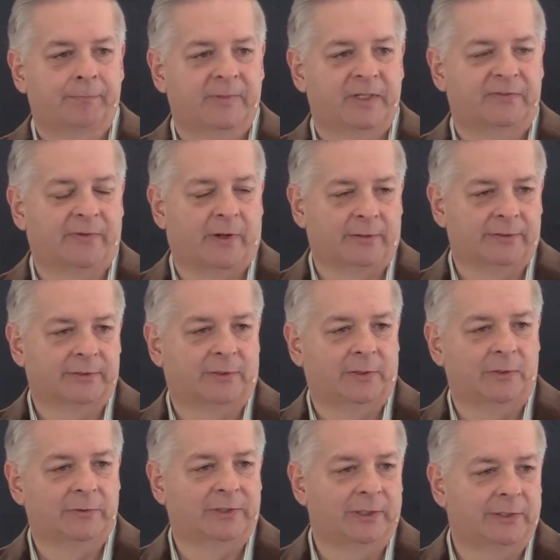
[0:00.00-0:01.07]
This follows
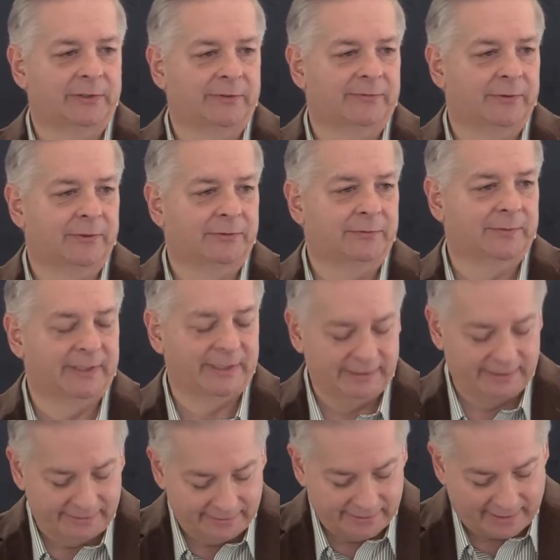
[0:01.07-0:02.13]
closely on the first one. He
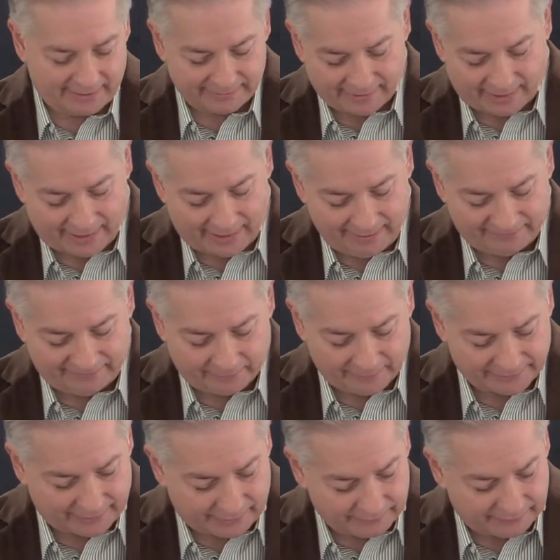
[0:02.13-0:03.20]
did not die for
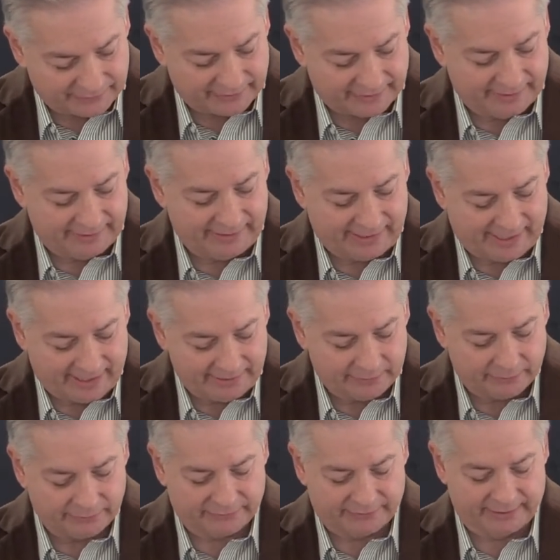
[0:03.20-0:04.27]
his own sin. He had
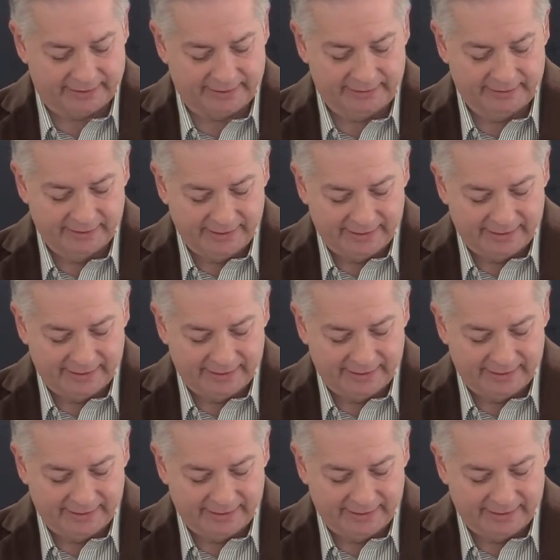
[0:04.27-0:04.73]
no sin.